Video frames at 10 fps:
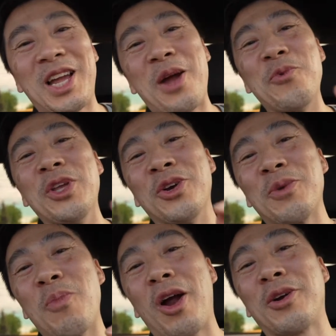We took
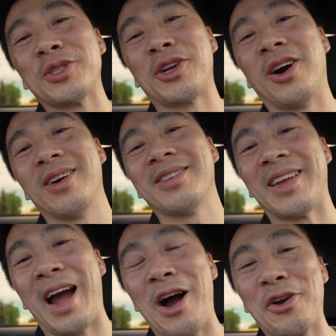Marcos' car to
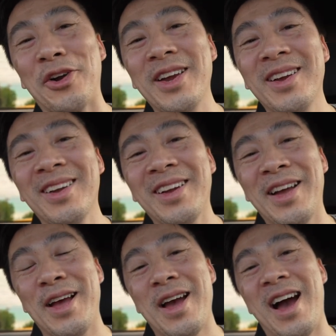Calgary.
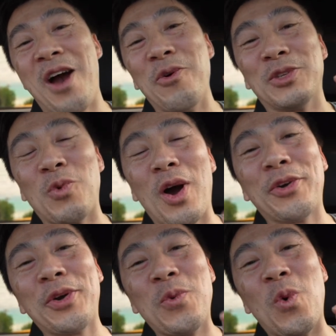I was
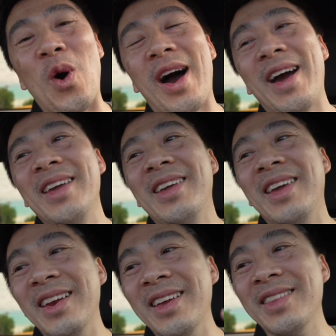wondering why
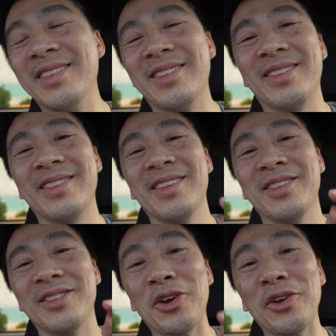he
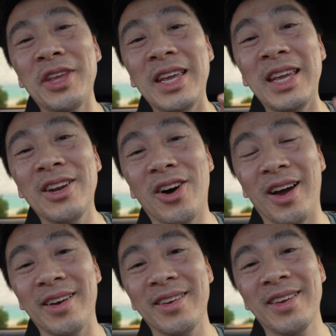didn't turn the heat
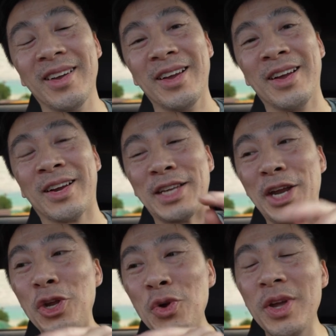on, because I
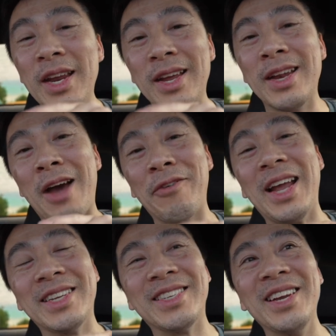knew he didn't have
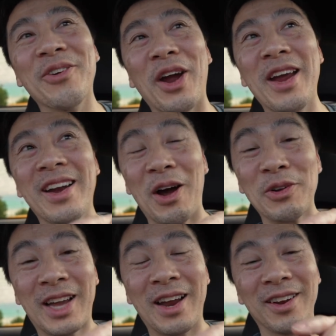A C, right? And I
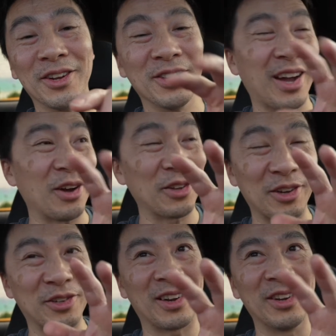was kind of a little, I was, I
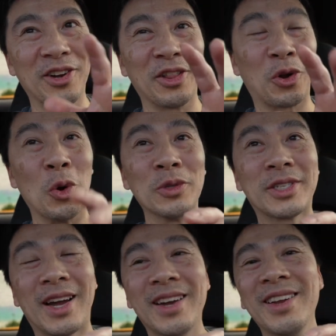was a little on the cold
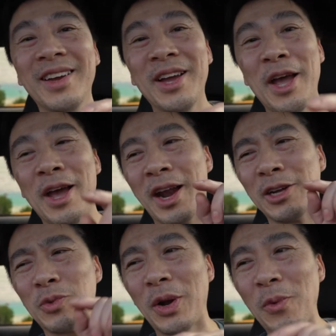side, and I
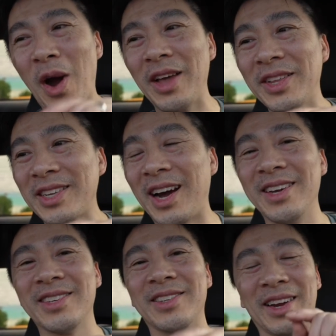was wondering why this guy
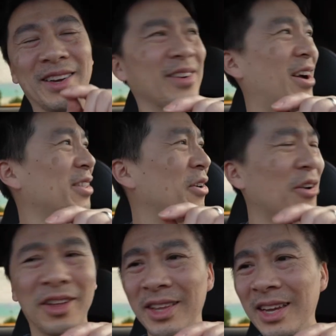is like not
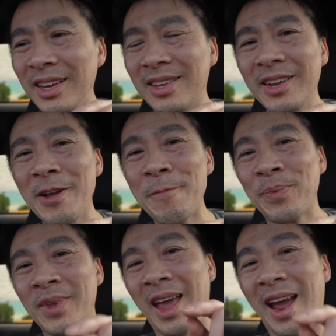turning on the heat.
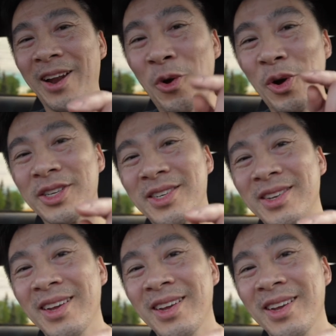And of course,